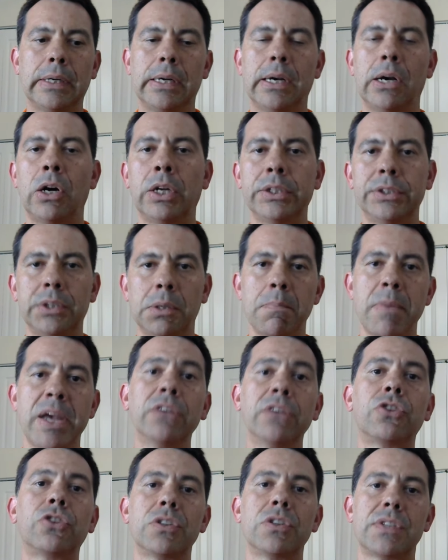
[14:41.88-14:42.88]
other
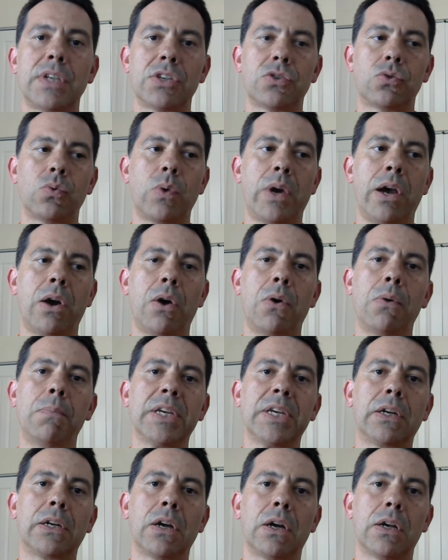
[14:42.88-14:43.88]
mentors as well
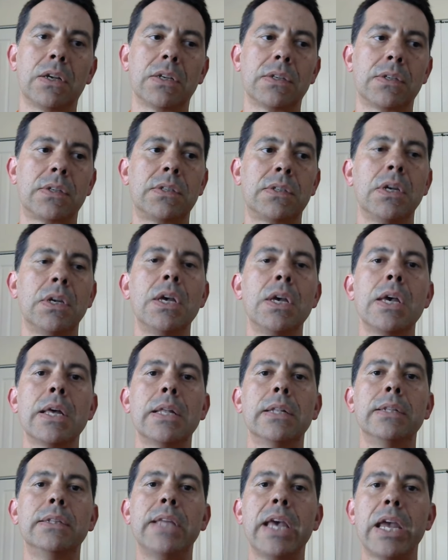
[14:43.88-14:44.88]
because
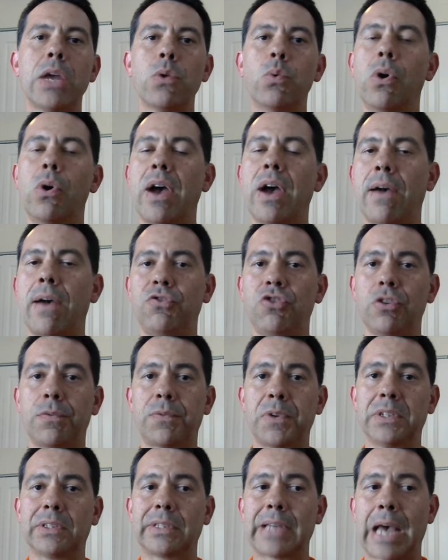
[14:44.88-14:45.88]
they will have
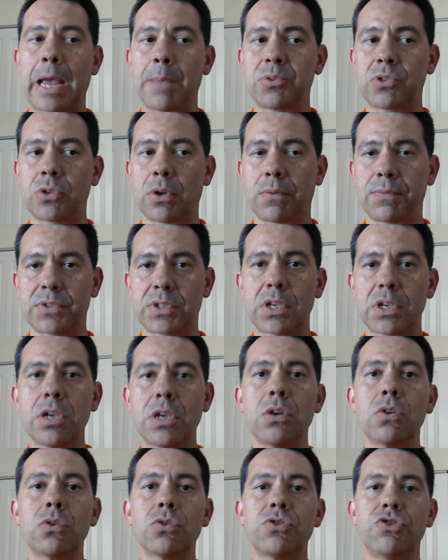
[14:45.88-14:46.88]
different types of
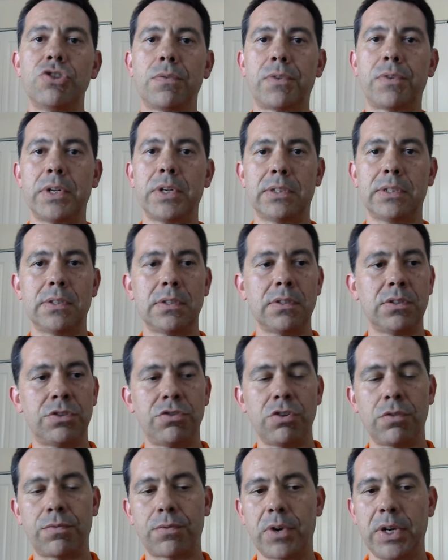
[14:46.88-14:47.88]
skills, different
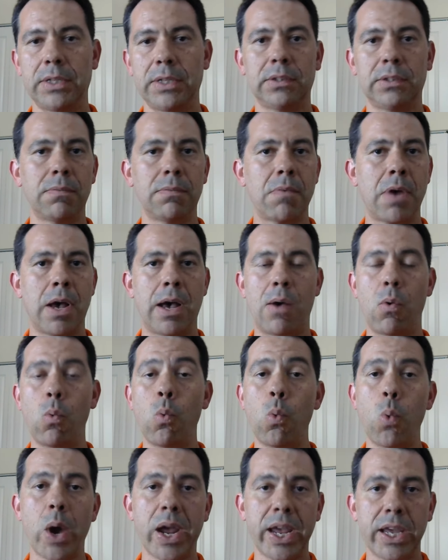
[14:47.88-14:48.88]
different uh,
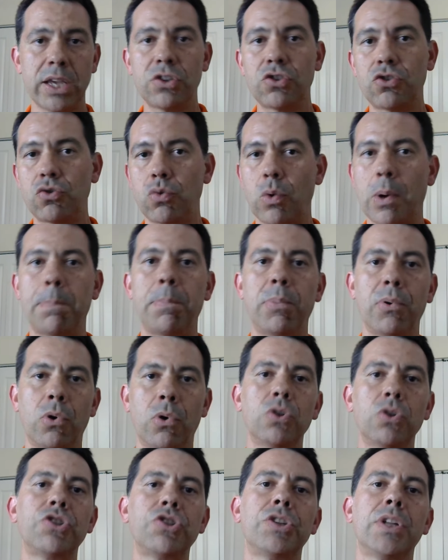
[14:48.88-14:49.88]
ways to
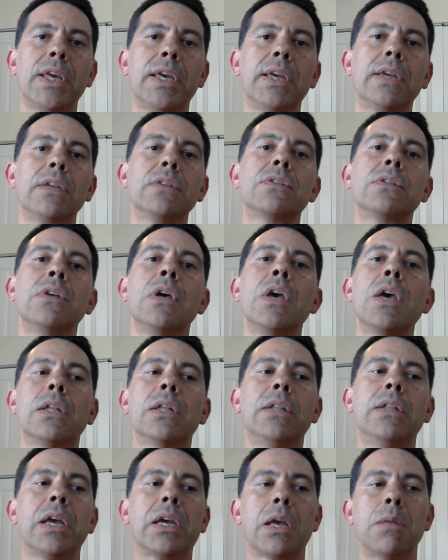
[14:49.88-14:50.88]
approach things.
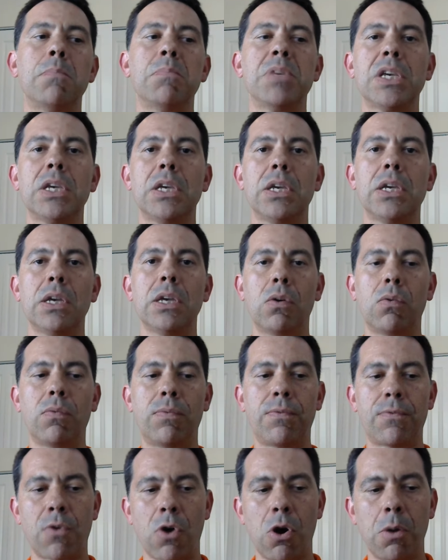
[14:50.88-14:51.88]
They can be
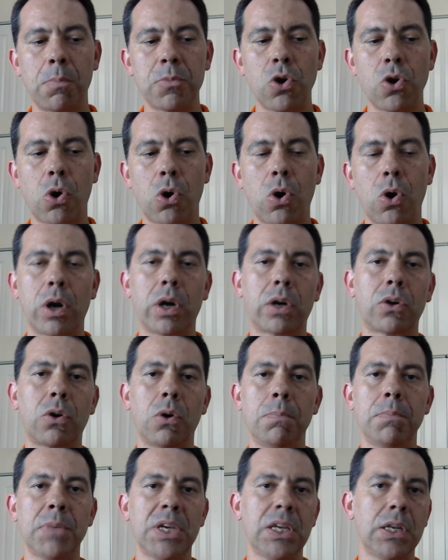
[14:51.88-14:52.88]
from your
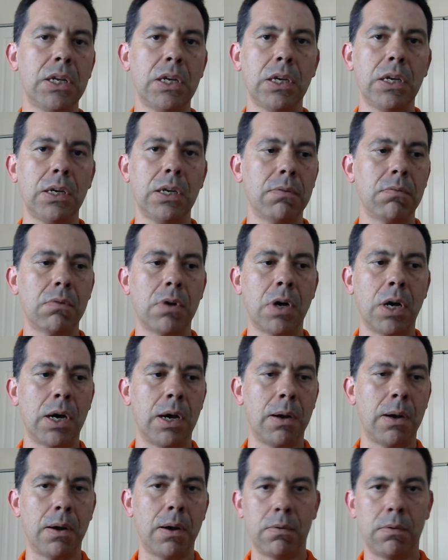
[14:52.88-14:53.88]
committee
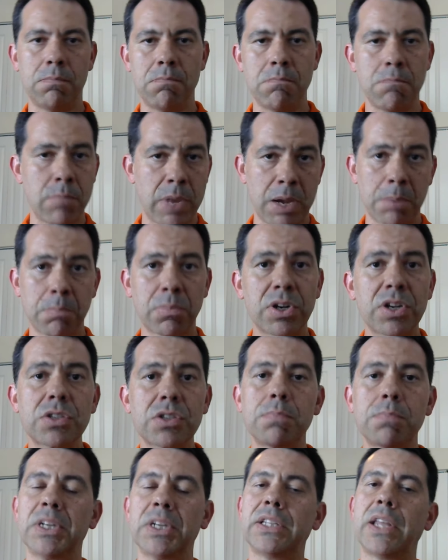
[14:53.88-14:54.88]
uh,
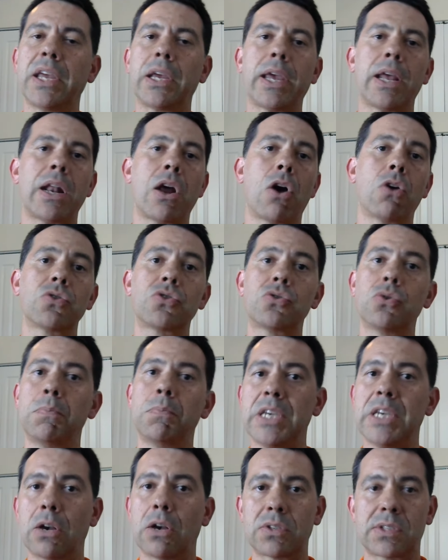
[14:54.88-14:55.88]
members, but they can also
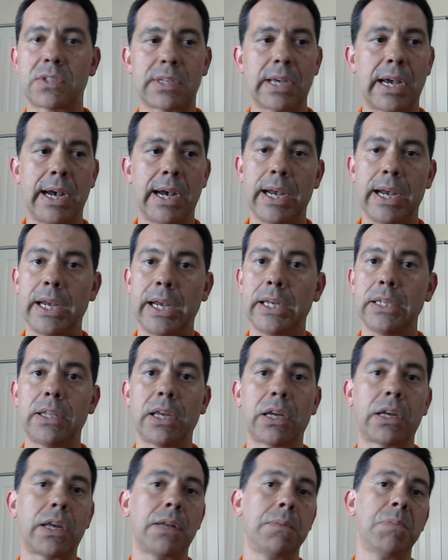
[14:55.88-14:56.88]
be outside.
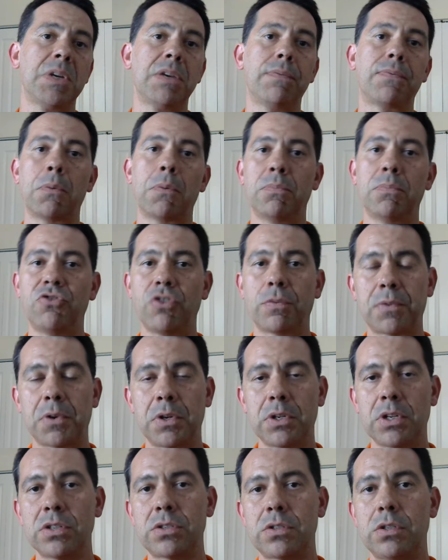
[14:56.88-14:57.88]
They can be from
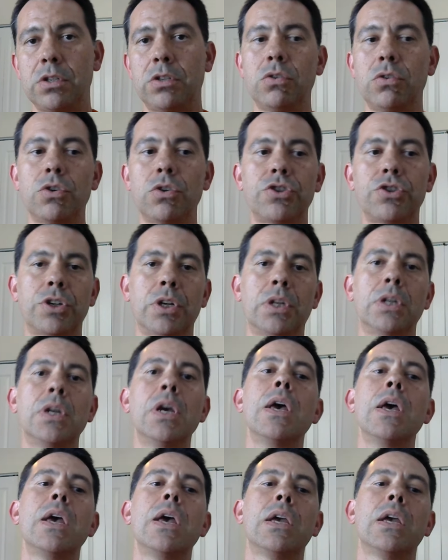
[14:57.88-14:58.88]
different institution
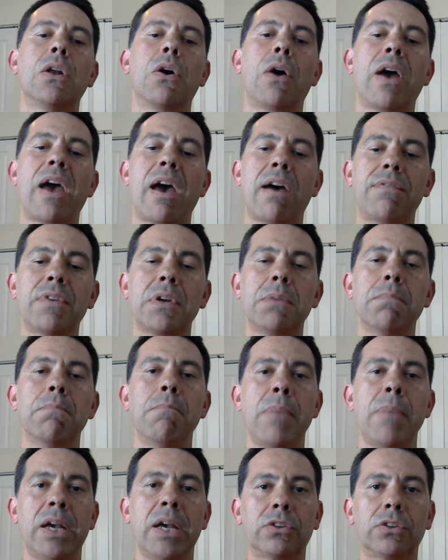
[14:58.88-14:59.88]
you know,
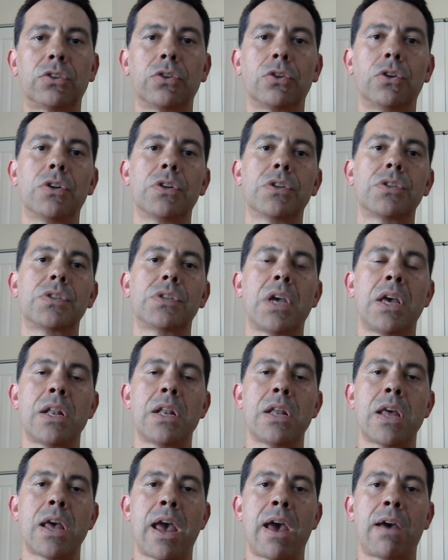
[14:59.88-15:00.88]
having mentors
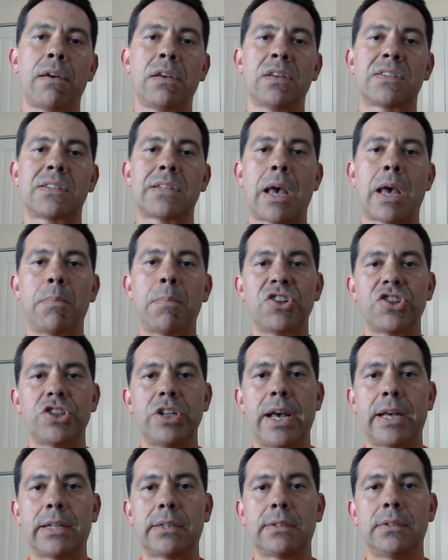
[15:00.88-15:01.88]
and have established
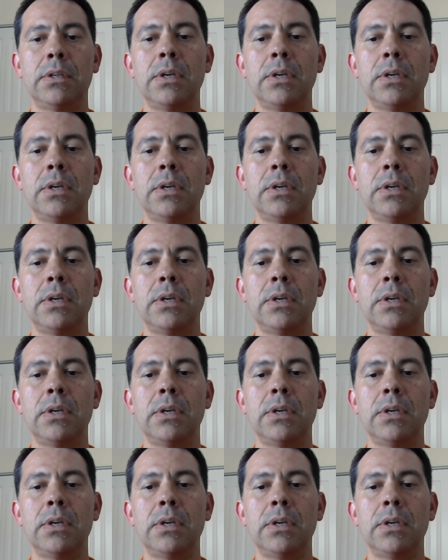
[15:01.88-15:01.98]
that